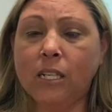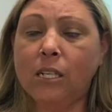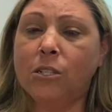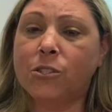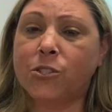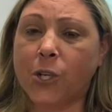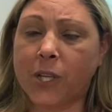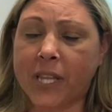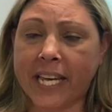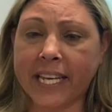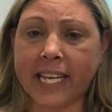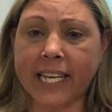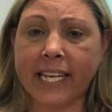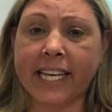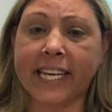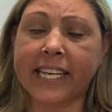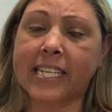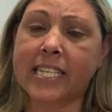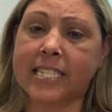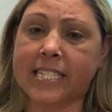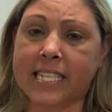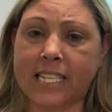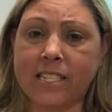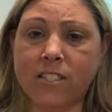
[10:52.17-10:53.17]
so they can get
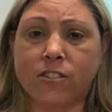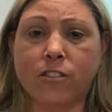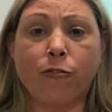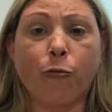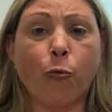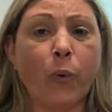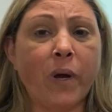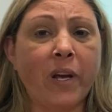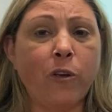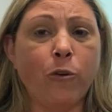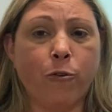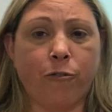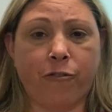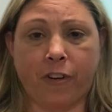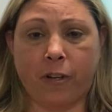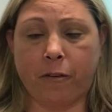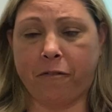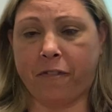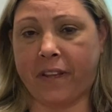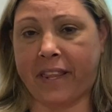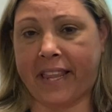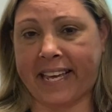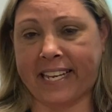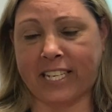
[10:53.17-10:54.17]
a sense of where you fit
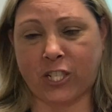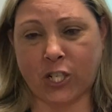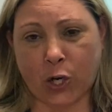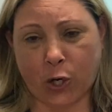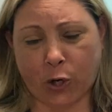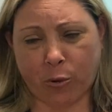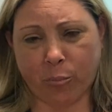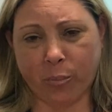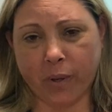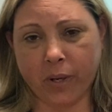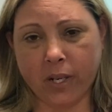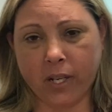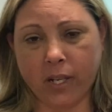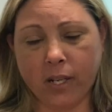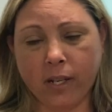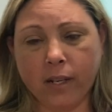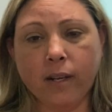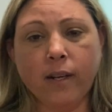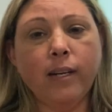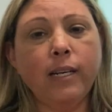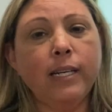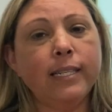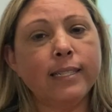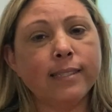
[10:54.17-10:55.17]
for that job.
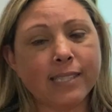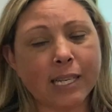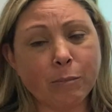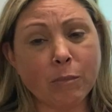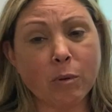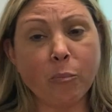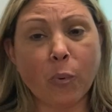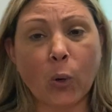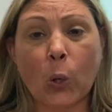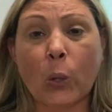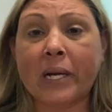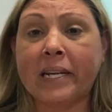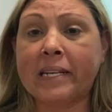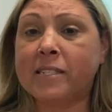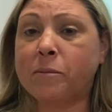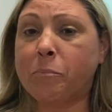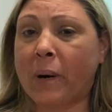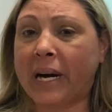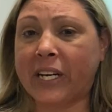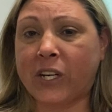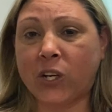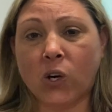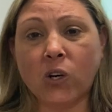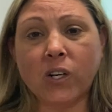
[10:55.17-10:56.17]
Some employers
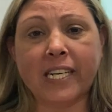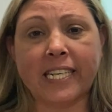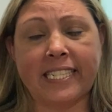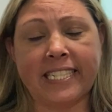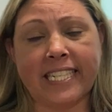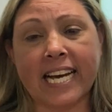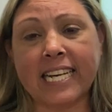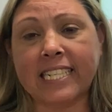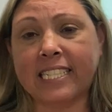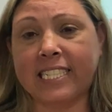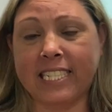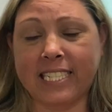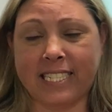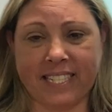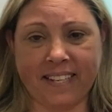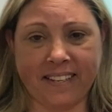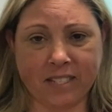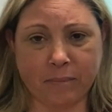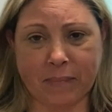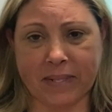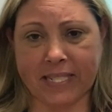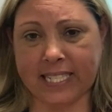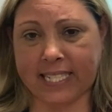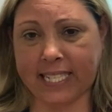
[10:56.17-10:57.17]
might not conduct an
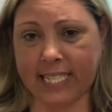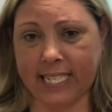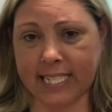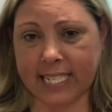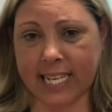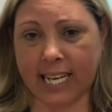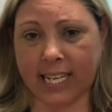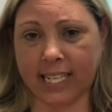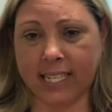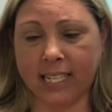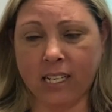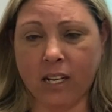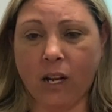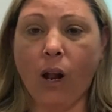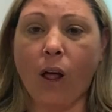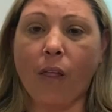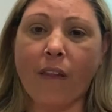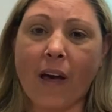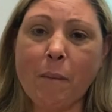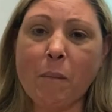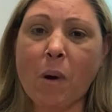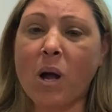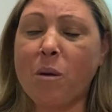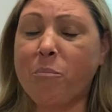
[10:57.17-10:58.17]
assessment centre.
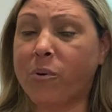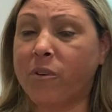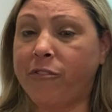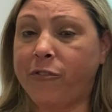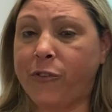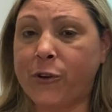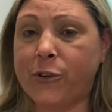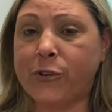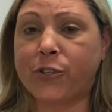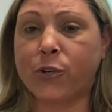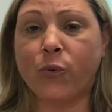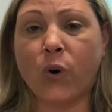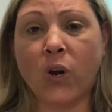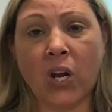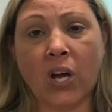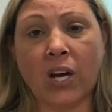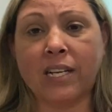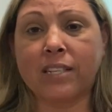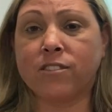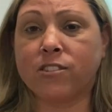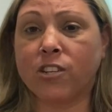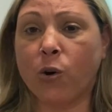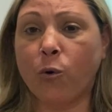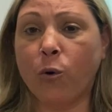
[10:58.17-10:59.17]
They might prefer to rely
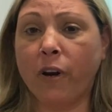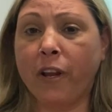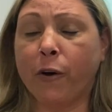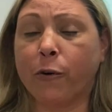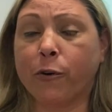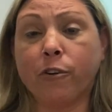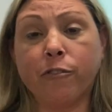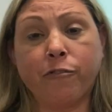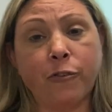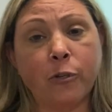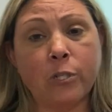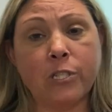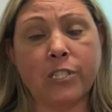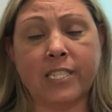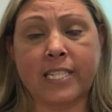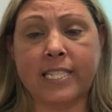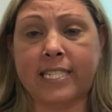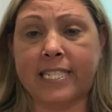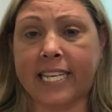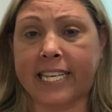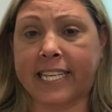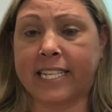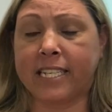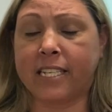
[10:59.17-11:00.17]
solely on a first and
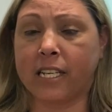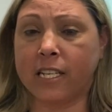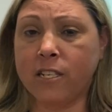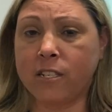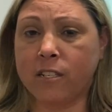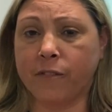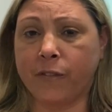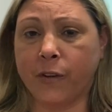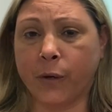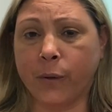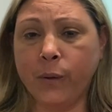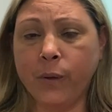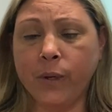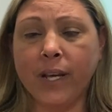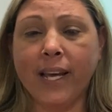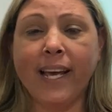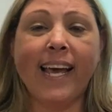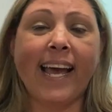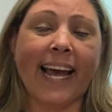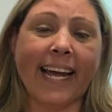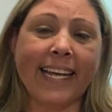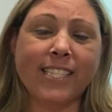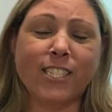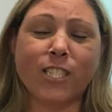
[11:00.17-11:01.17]
second interview
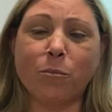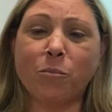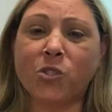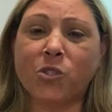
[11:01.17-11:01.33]
and some